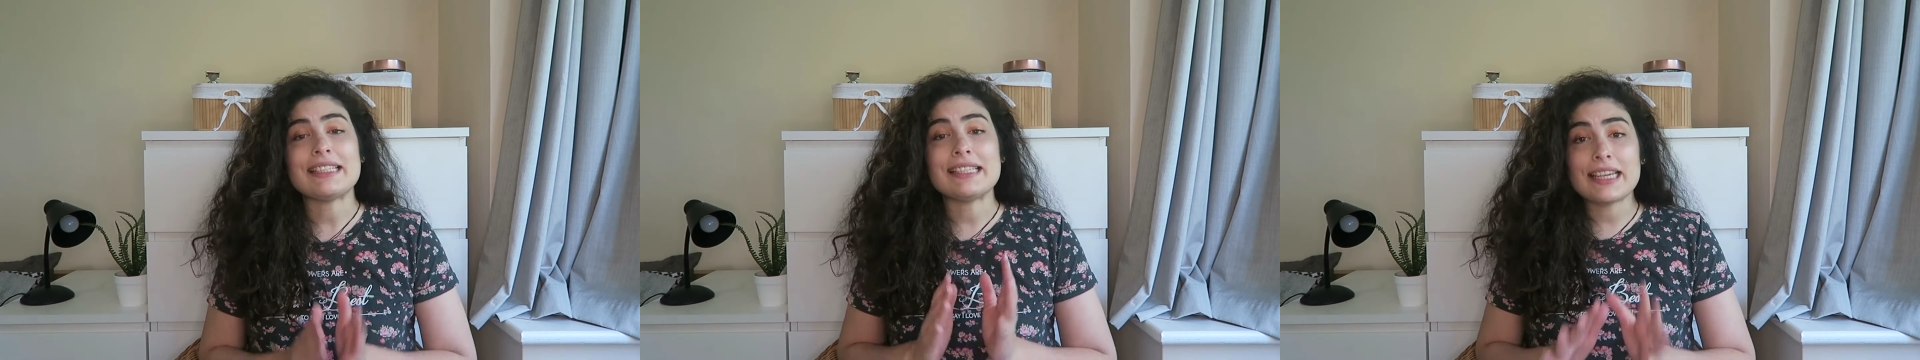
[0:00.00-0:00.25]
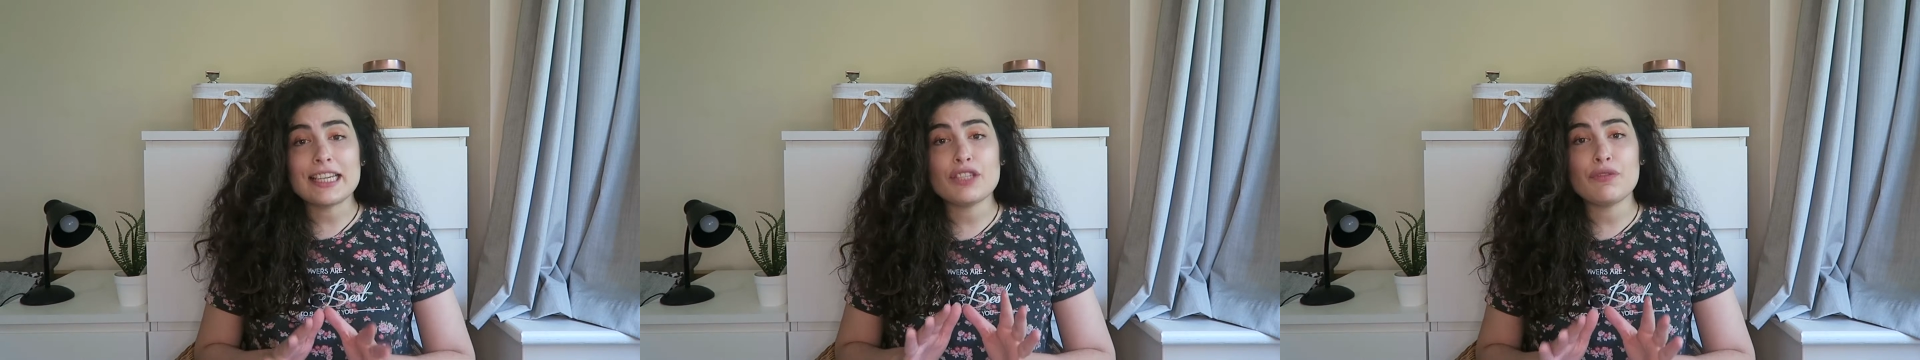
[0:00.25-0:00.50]

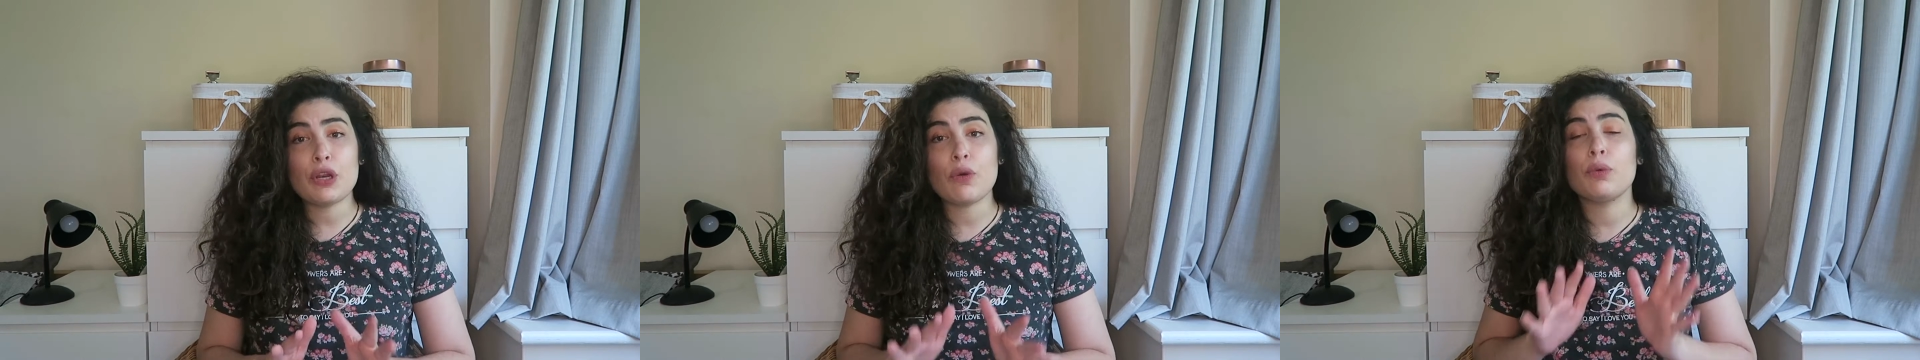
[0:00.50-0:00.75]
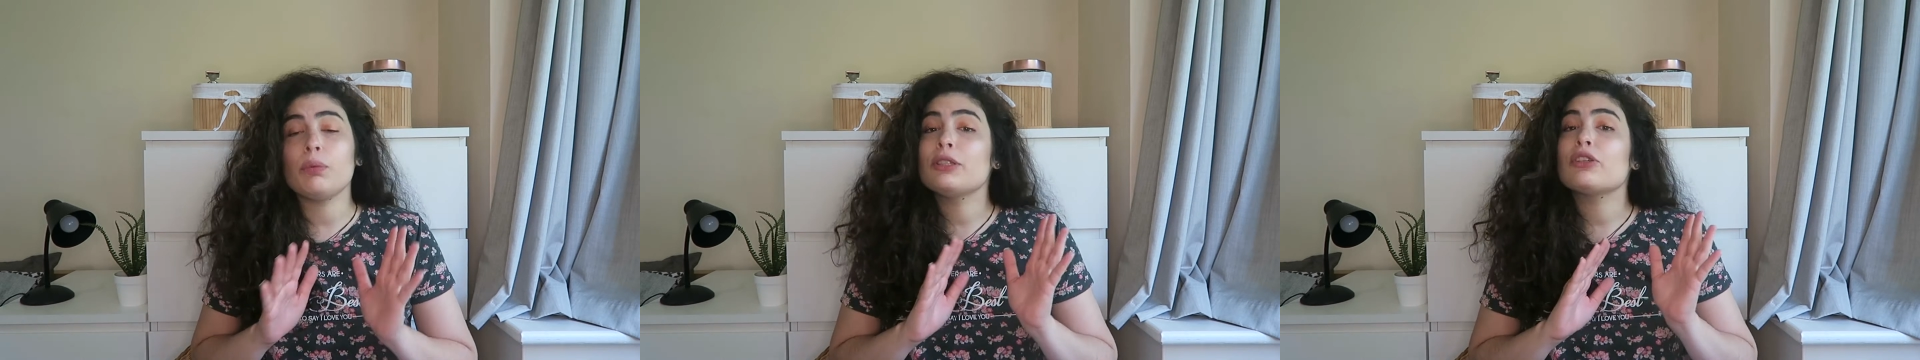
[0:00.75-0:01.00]
Today's video
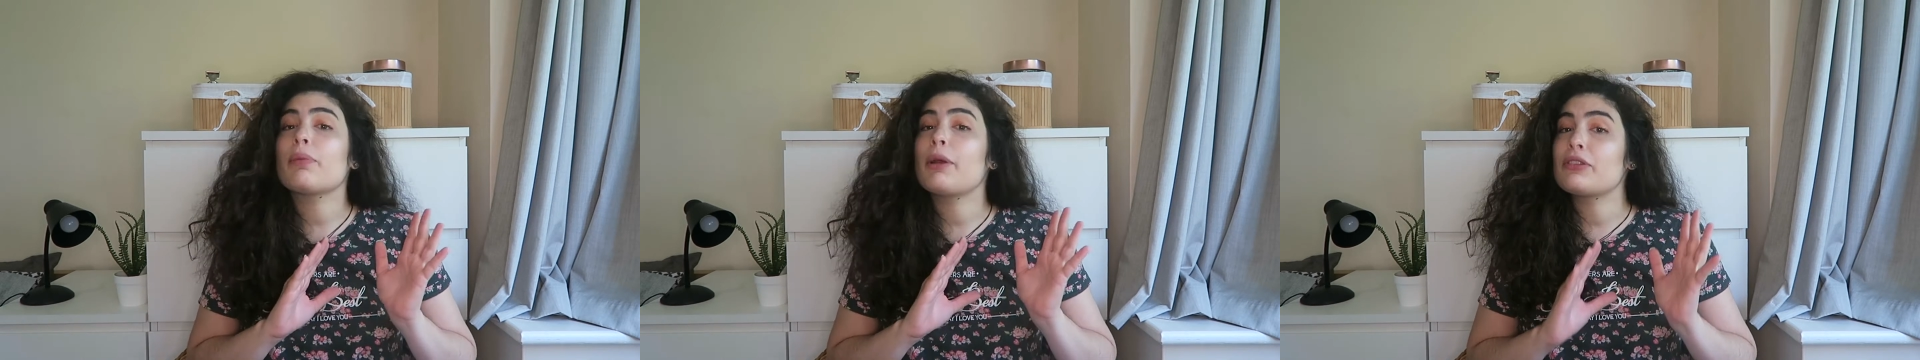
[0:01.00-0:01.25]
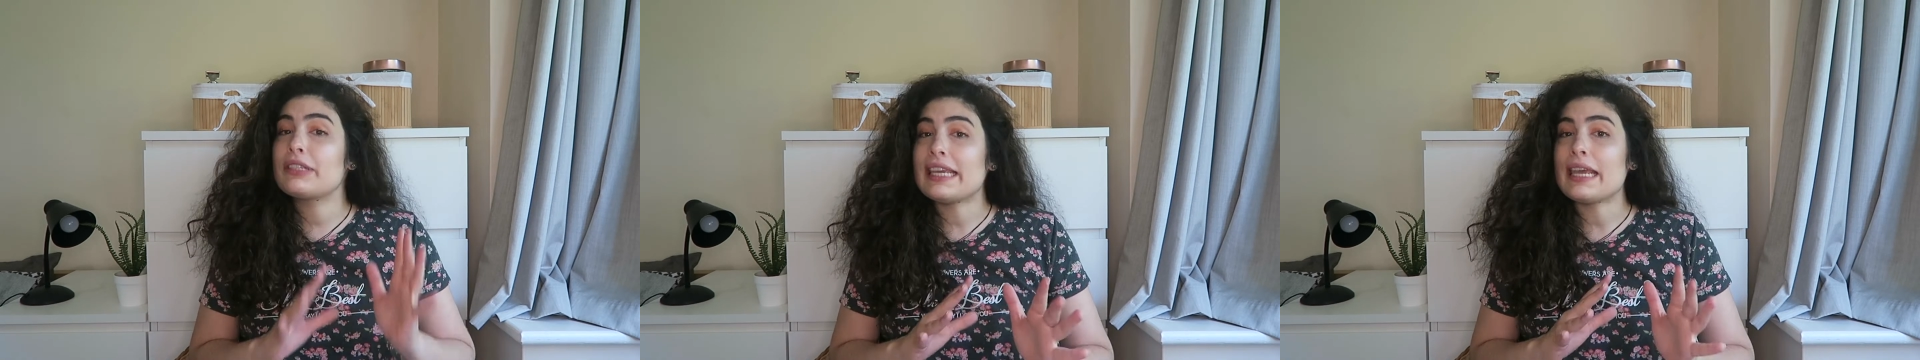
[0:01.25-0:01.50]
will be talking
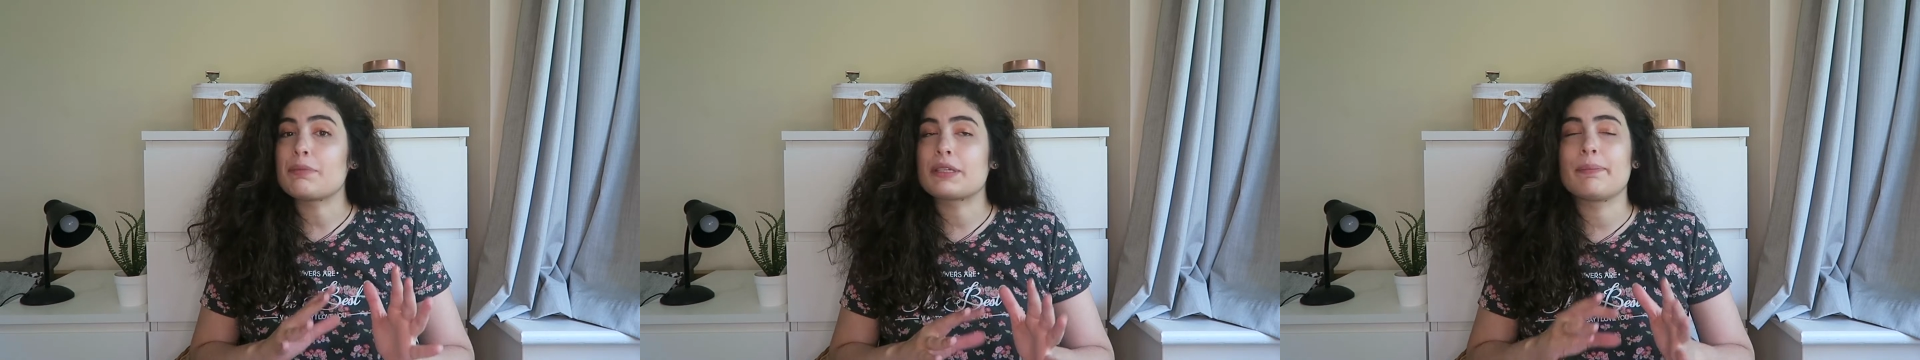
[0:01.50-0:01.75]
about tips,